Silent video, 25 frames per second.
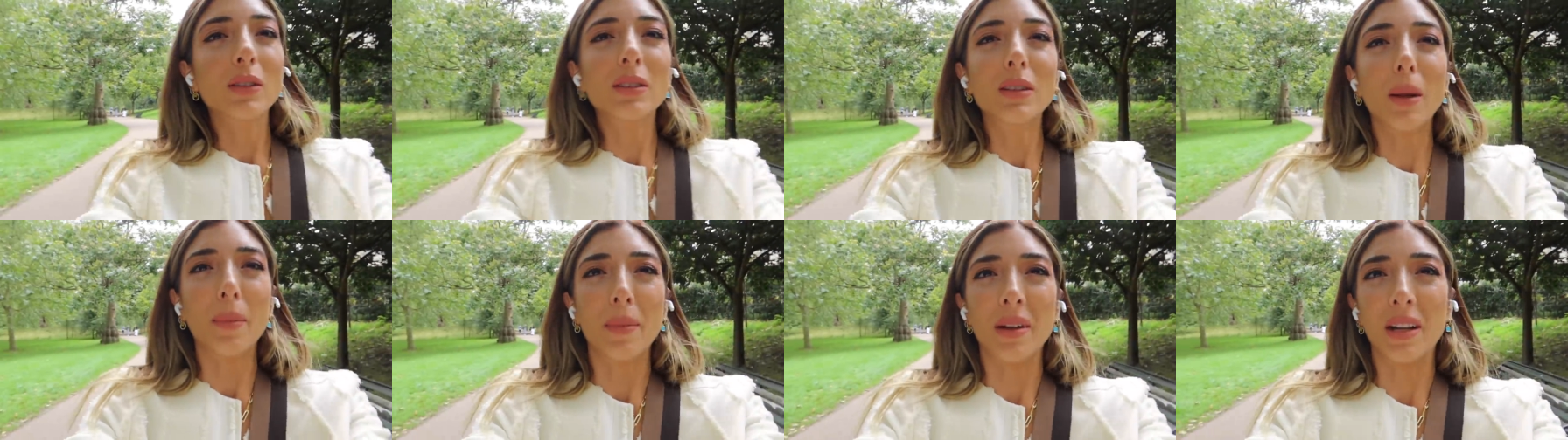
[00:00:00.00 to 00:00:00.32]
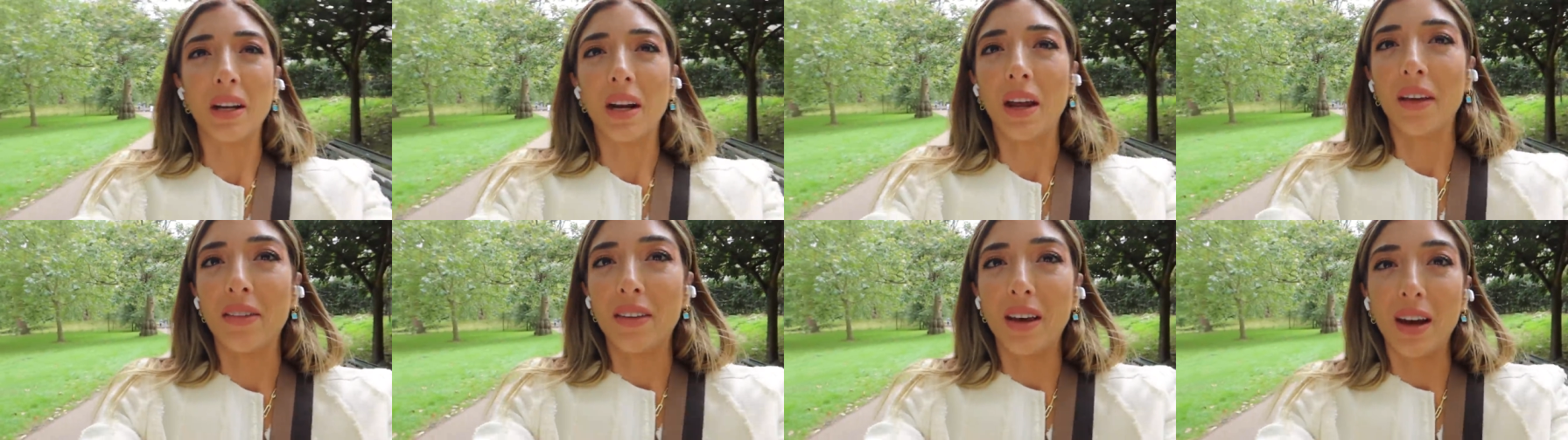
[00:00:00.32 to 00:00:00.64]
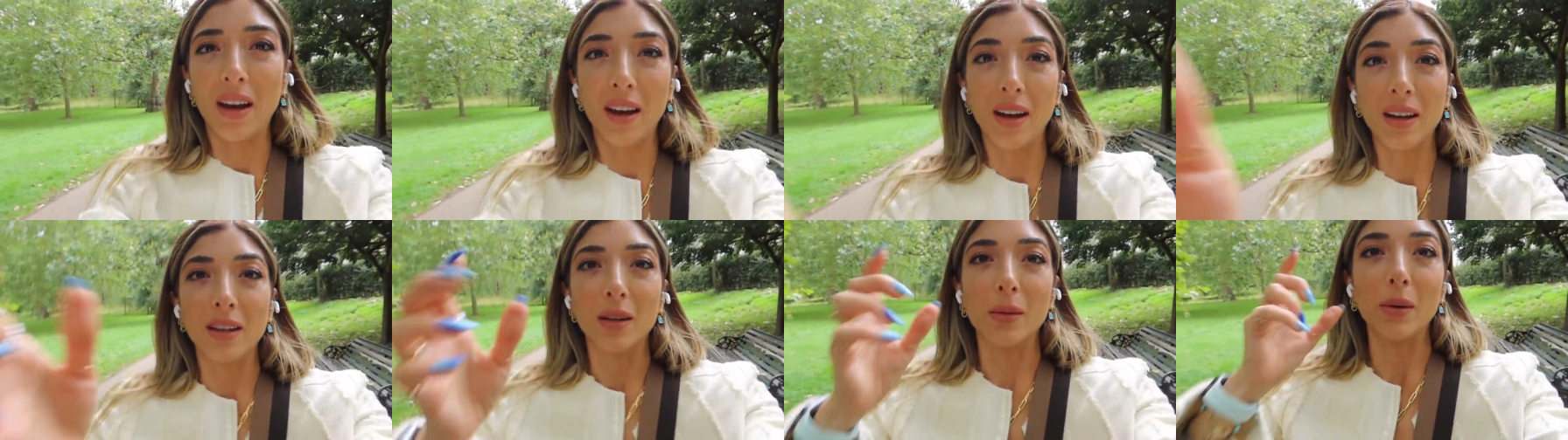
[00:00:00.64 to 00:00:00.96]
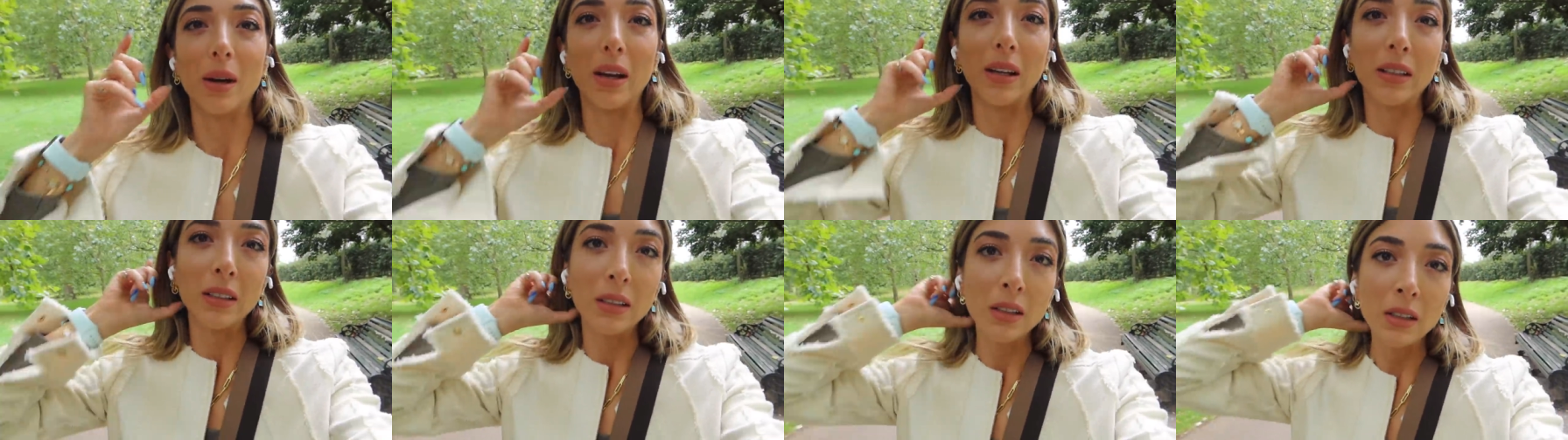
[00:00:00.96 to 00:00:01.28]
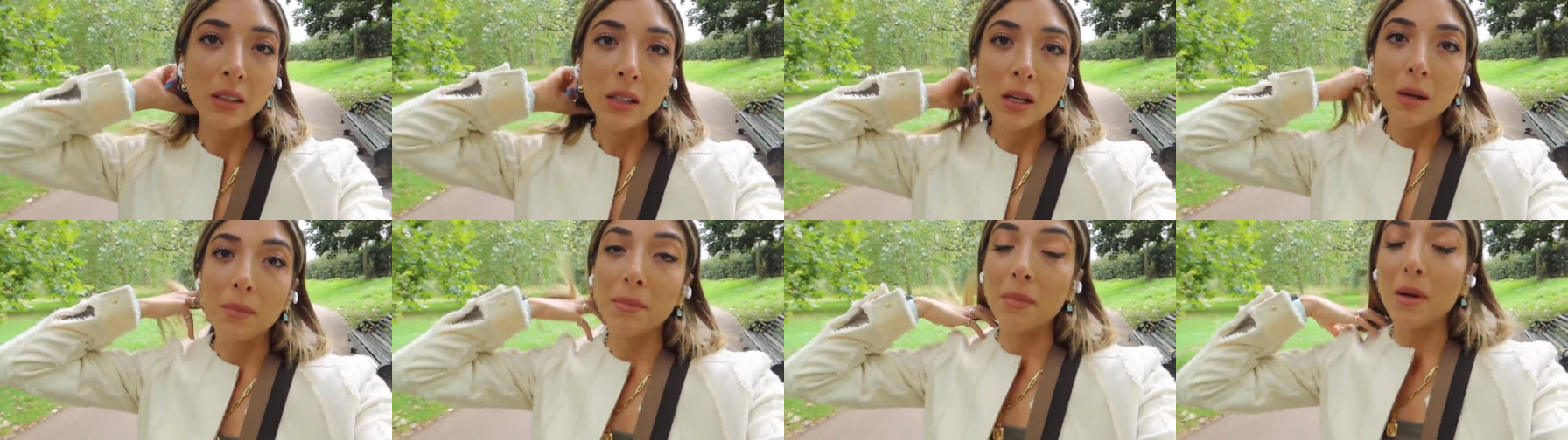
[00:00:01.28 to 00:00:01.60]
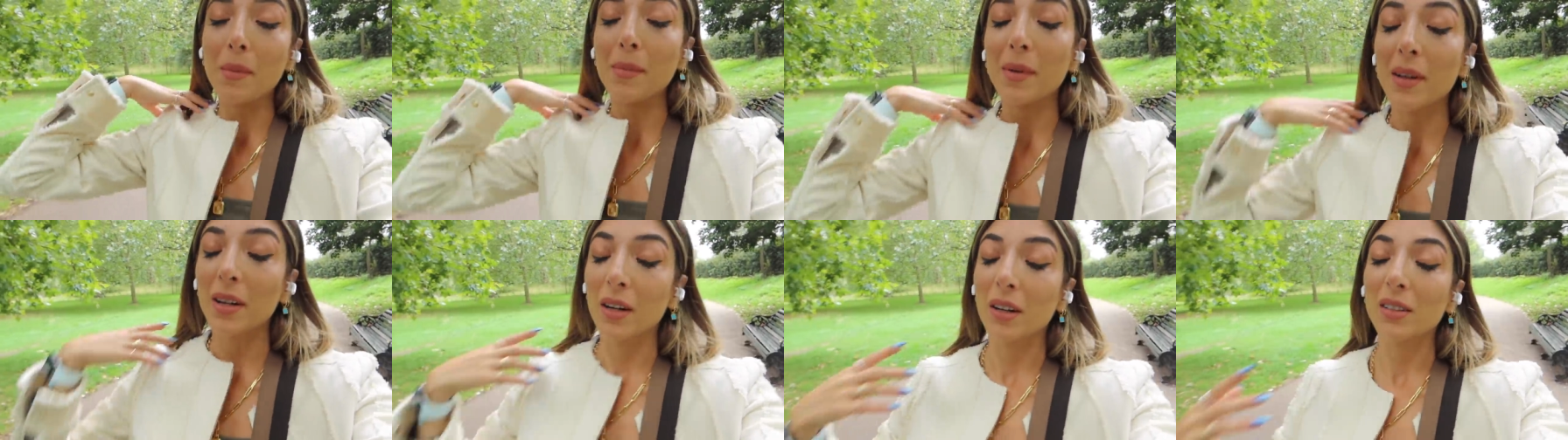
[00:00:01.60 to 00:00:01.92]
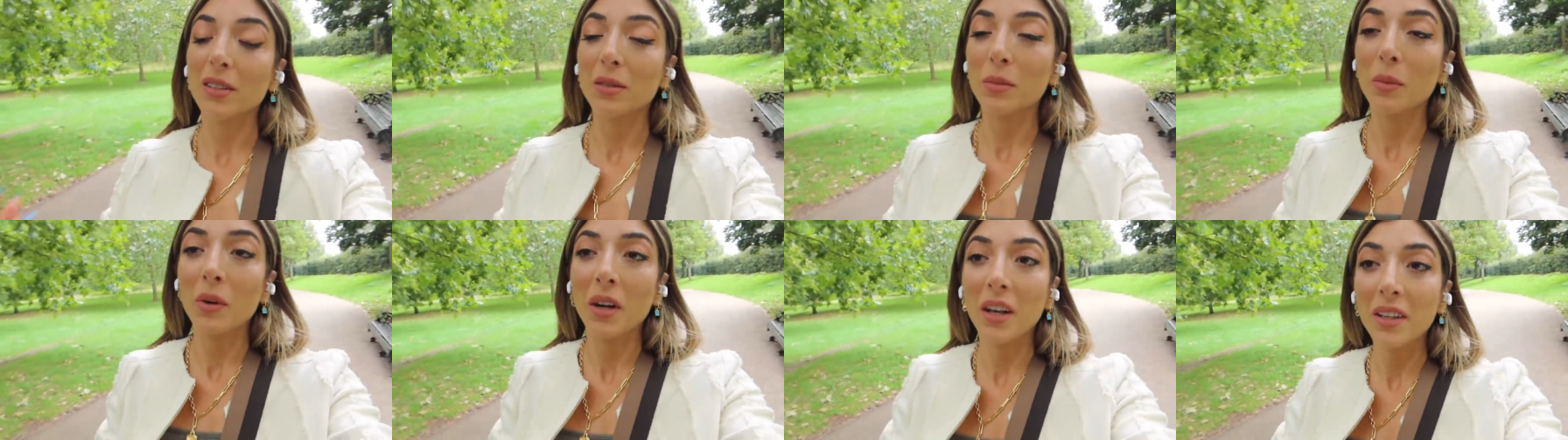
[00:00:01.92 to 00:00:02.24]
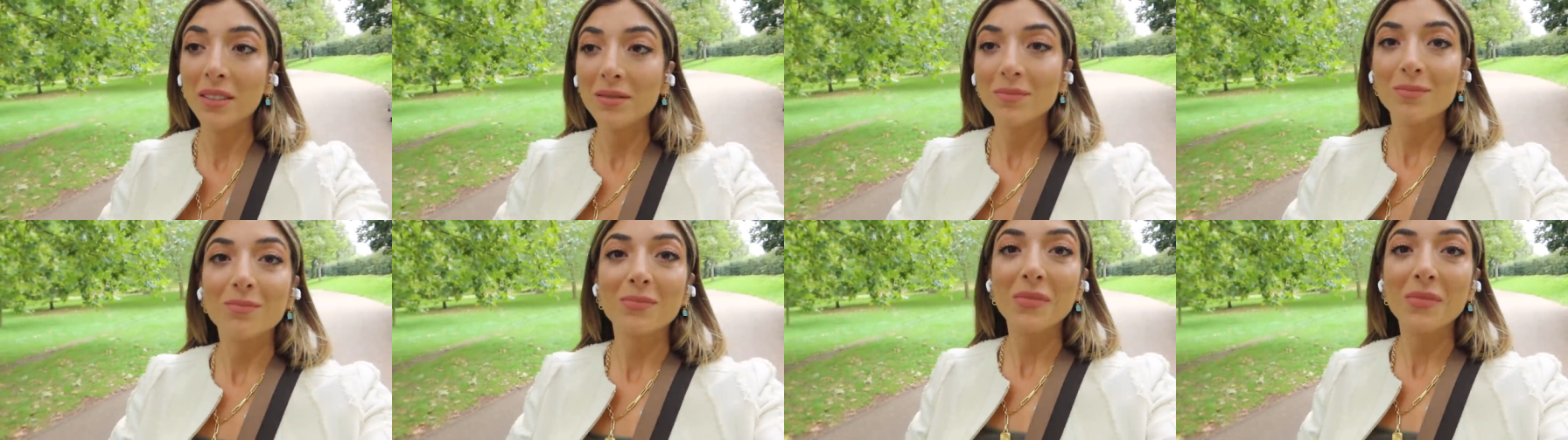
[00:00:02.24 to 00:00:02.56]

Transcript: Something like that. Anyway, maybe a glass of wine.